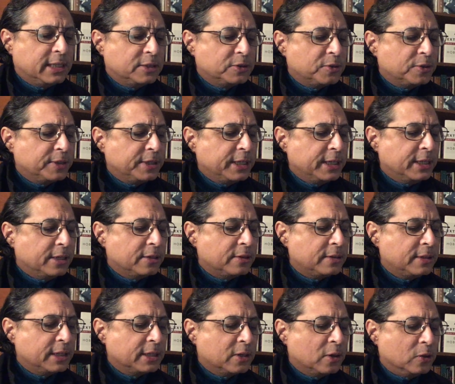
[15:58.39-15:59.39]
entered
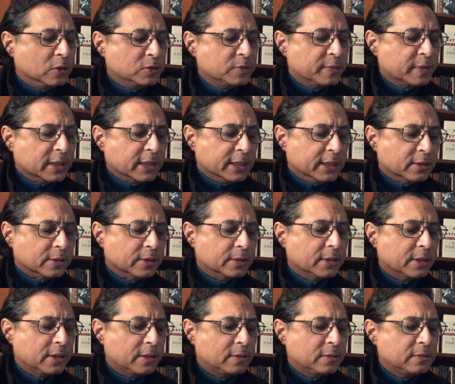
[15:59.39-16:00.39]
here in Coatesville a year
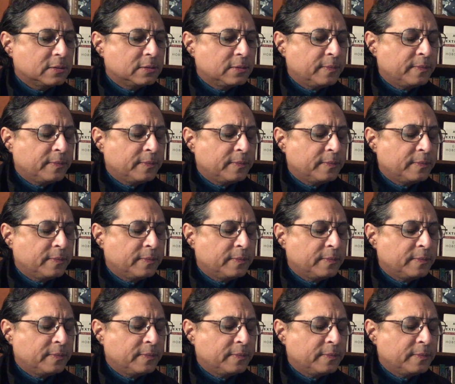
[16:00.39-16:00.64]
ago,